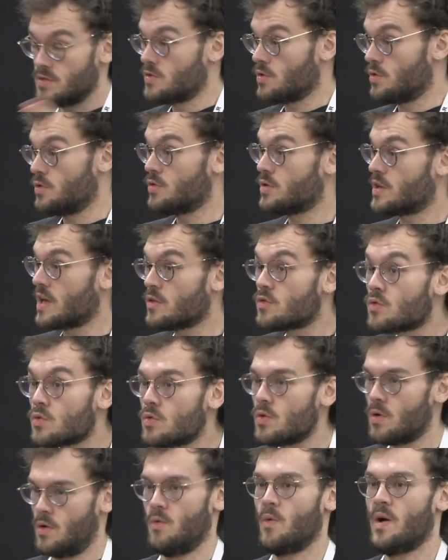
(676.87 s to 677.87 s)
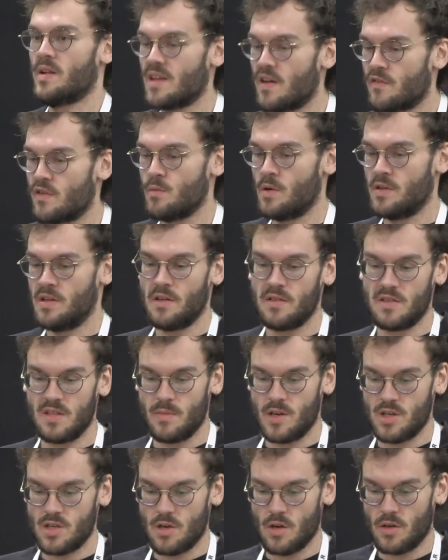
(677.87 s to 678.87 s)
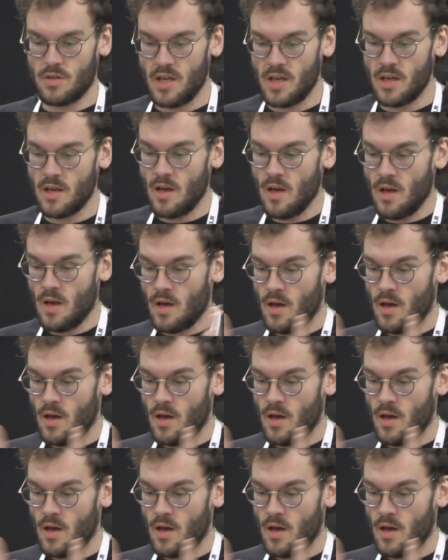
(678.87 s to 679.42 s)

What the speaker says: So you can do what everybody does in machine learning.